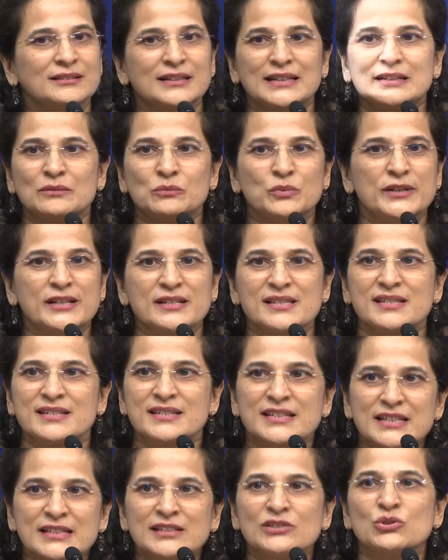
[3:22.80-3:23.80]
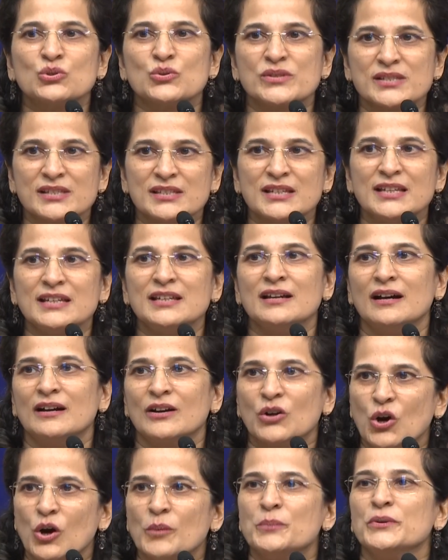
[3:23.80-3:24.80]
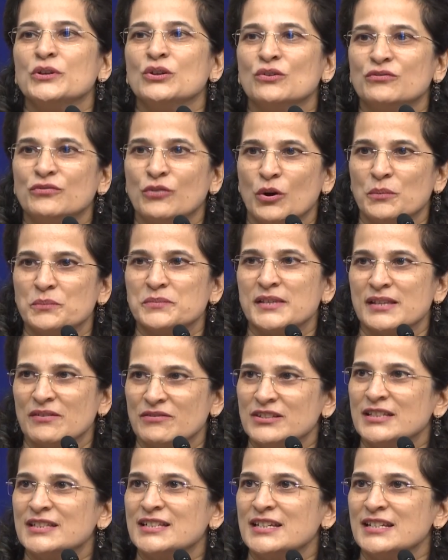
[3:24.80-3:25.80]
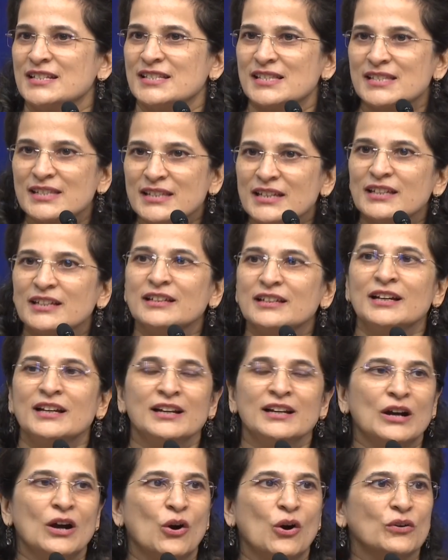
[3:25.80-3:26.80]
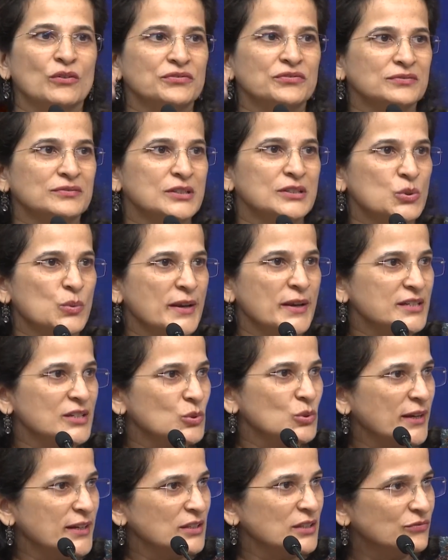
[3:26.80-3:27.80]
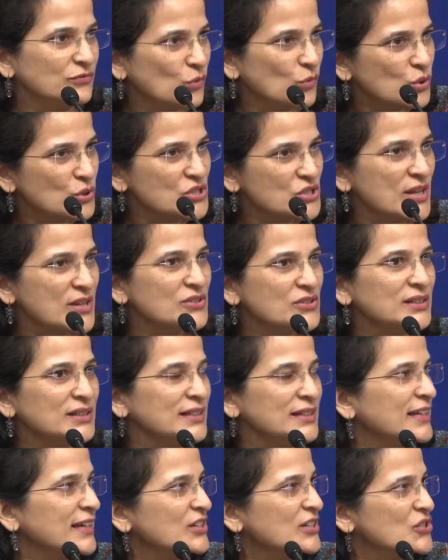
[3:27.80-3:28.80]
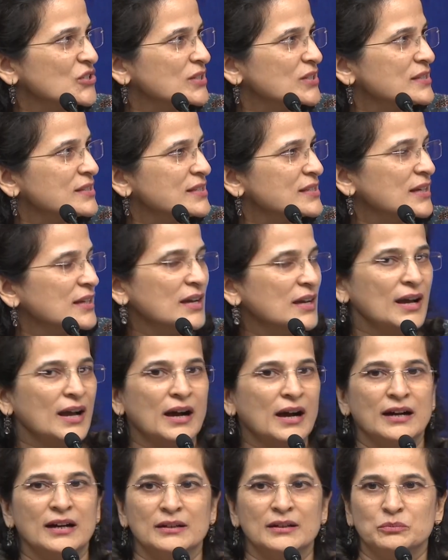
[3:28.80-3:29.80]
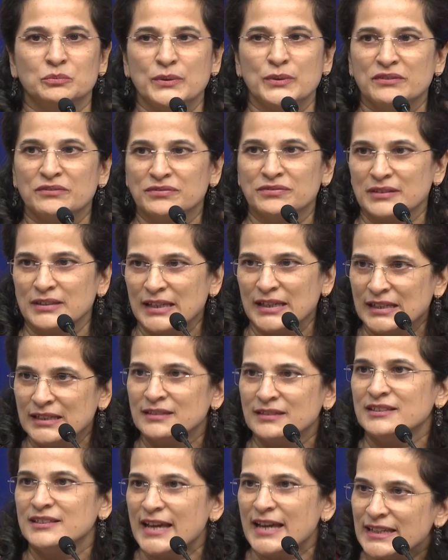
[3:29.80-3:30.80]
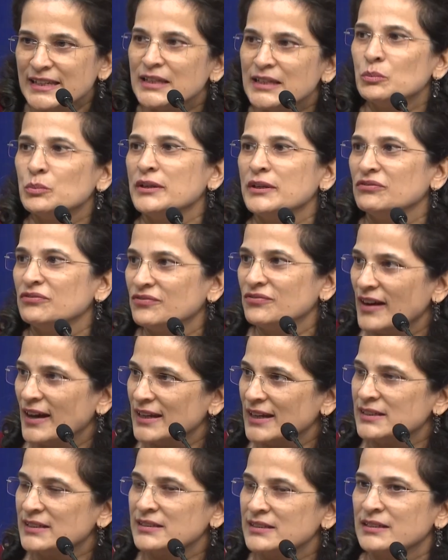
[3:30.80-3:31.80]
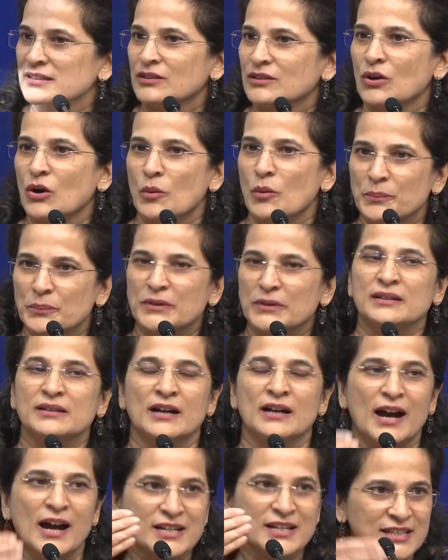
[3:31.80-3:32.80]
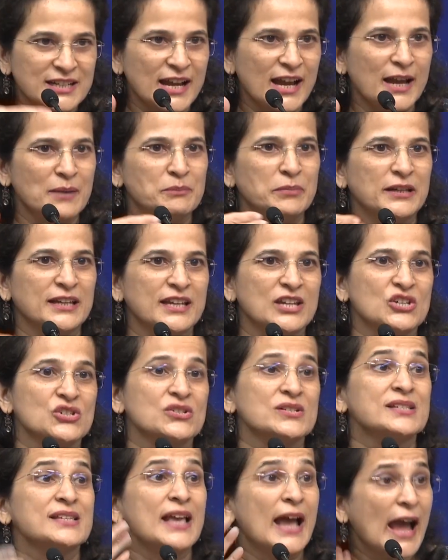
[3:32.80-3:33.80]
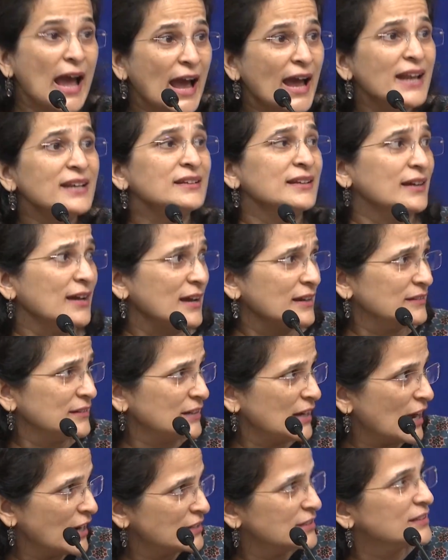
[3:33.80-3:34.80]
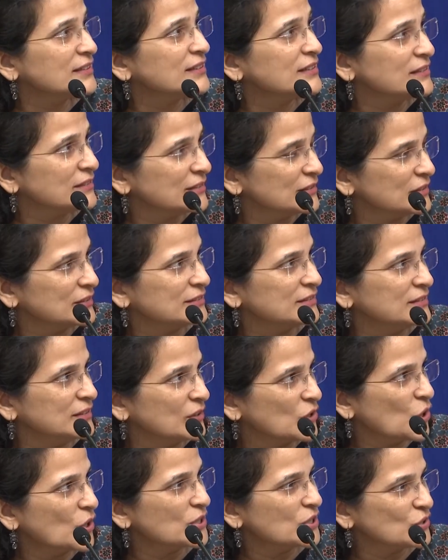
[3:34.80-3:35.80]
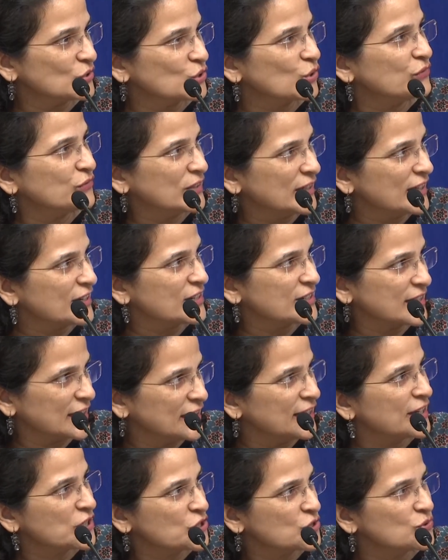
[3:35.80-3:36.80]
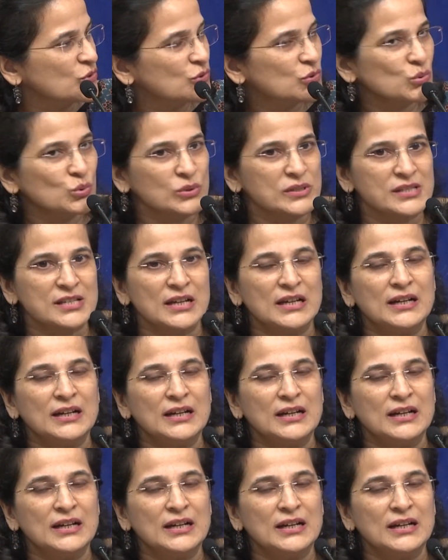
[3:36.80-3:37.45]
We are still to see a copy of Form 17C of the 2024 general elections. In Delhi, we've filed RTI applications and under the conduct of election rules